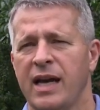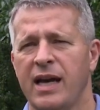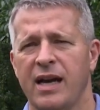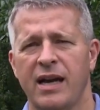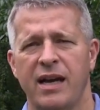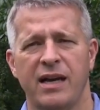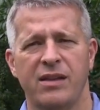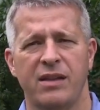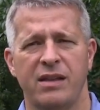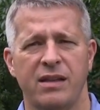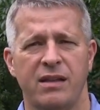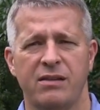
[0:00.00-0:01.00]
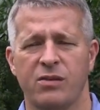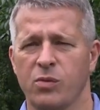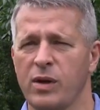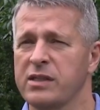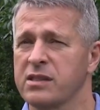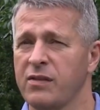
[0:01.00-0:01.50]
The
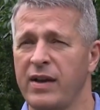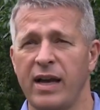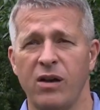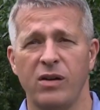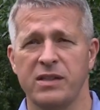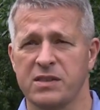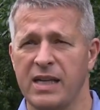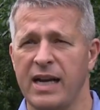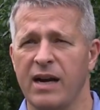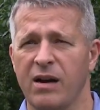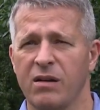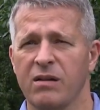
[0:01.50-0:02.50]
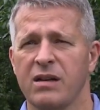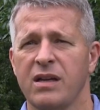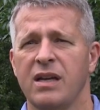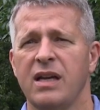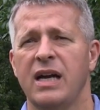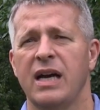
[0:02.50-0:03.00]
risk of hail is there,
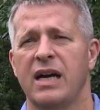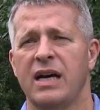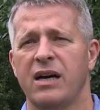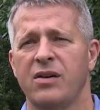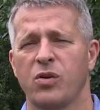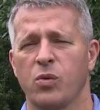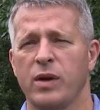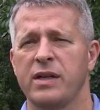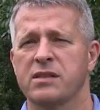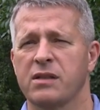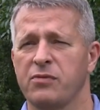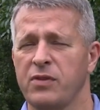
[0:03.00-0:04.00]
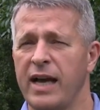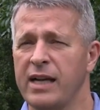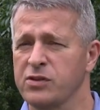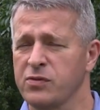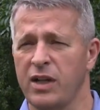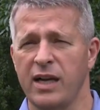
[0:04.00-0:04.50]
the risk of flash
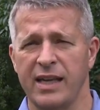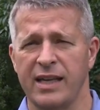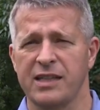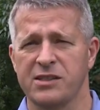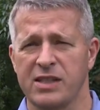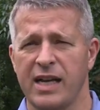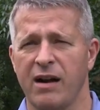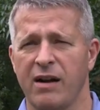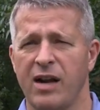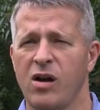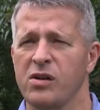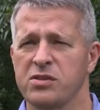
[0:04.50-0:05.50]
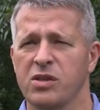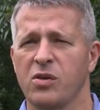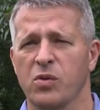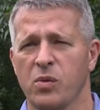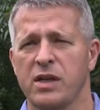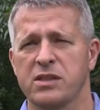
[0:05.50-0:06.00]
flooding is there, and also
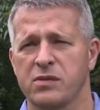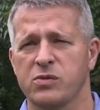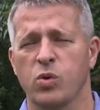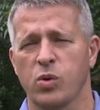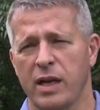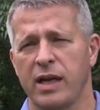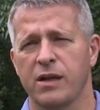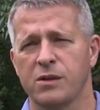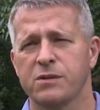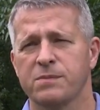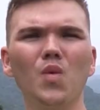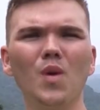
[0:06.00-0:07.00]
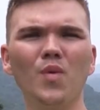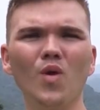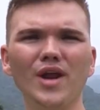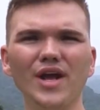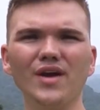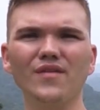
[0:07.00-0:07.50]
the risk of tornadoes.
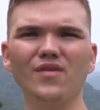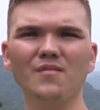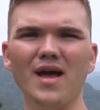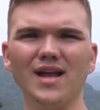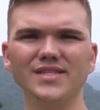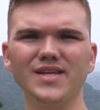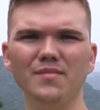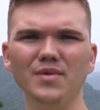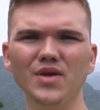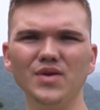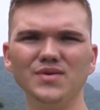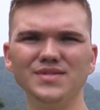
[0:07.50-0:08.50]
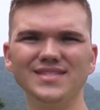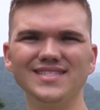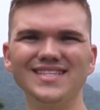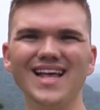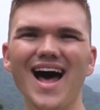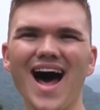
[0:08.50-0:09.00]
Reporting from Mountain Top
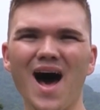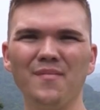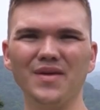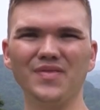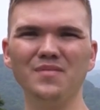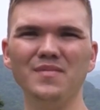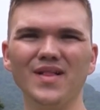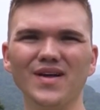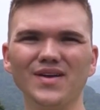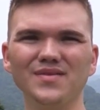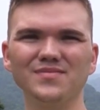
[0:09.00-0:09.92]
News, I'm Ethan Miller.